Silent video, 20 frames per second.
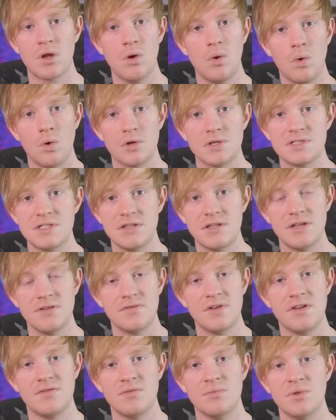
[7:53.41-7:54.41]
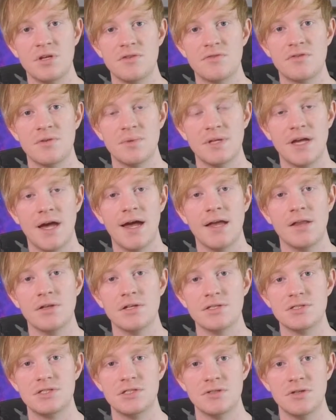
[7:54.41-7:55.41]
oars that they've given me from the
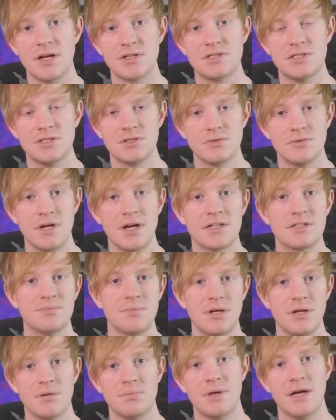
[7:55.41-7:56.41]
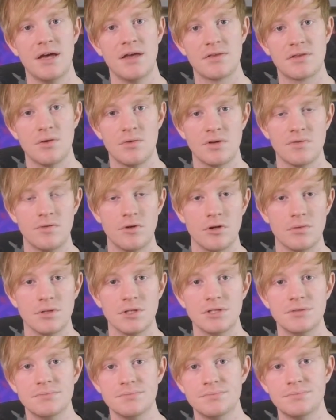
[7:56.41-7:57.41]
island to actually direct my path going
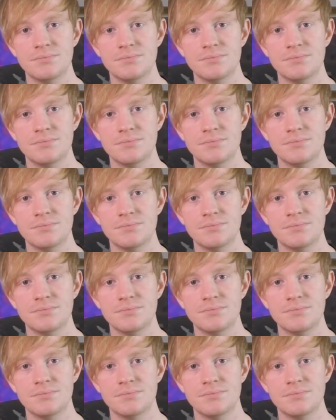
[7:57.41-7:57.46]
forward.